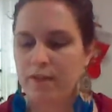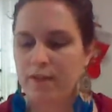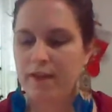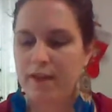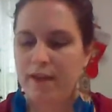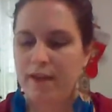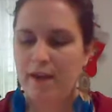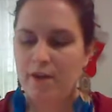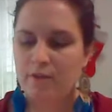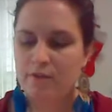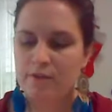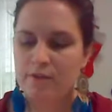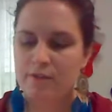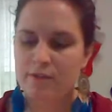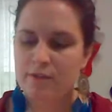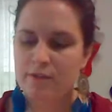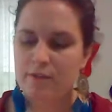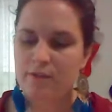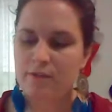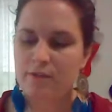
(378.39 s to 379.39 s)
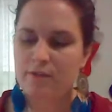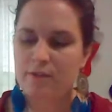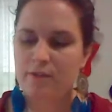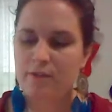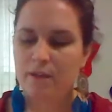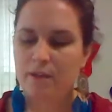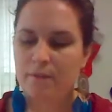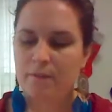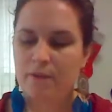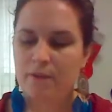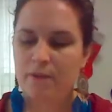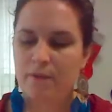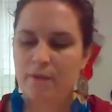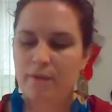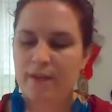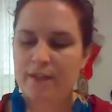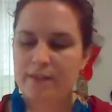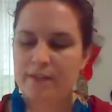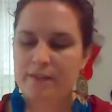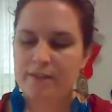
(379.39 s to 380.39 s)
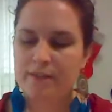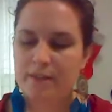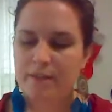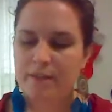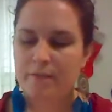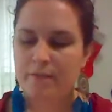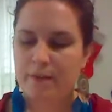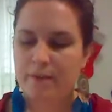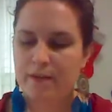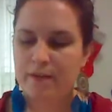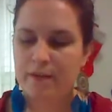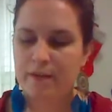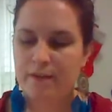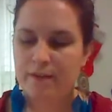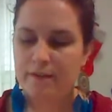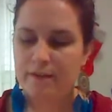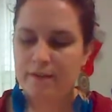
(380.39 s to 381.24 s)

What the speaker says: house. I'm going to write this on my